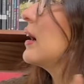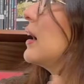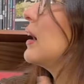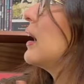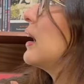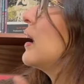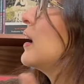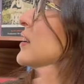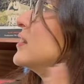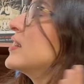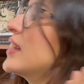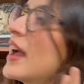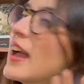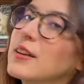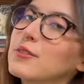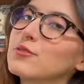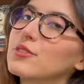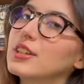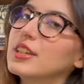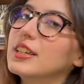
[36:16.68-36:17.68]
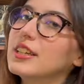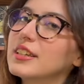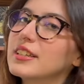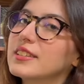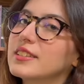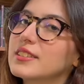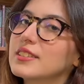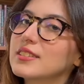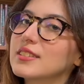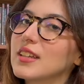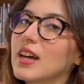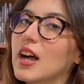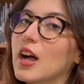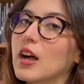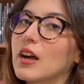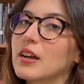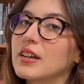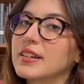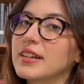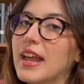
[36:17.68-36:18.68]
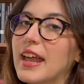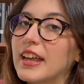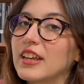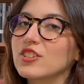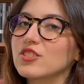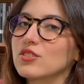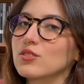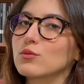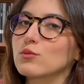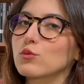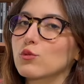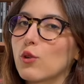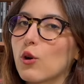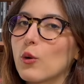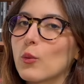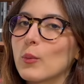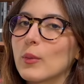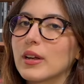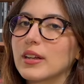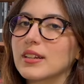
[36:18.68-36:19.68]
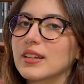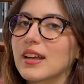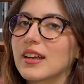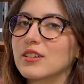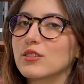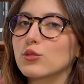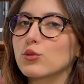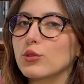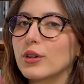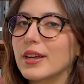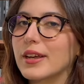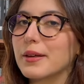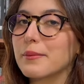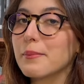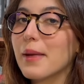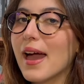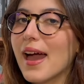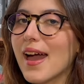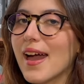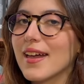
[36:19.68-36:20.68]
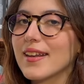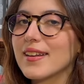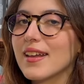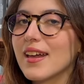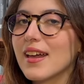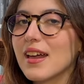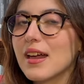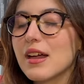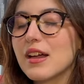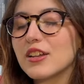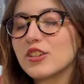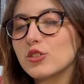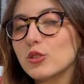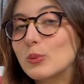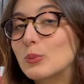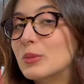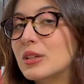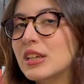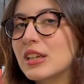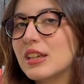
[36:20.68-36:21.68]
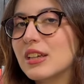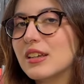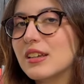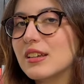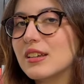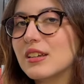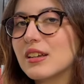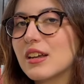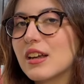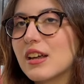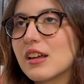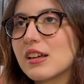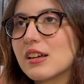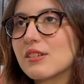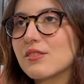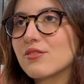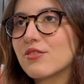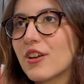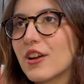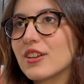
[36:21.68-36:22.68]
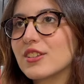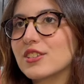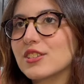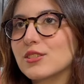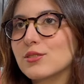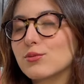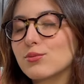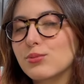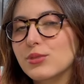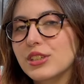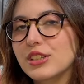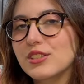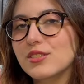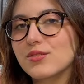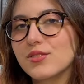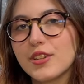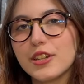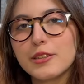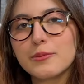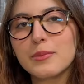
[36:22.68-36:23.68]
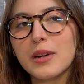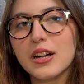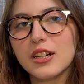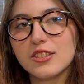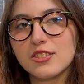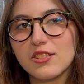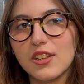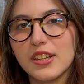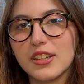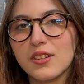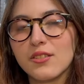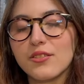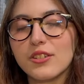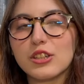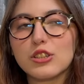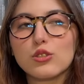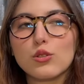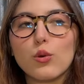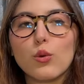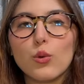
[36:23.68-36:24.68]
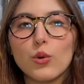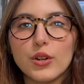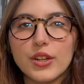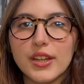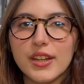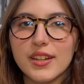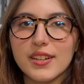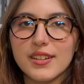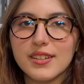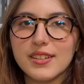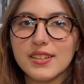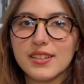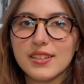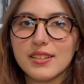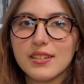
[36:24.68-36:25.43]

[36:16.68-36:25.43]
as Henry is an ancient Roman and Greek man, to me, Francis reads very much like a Victorian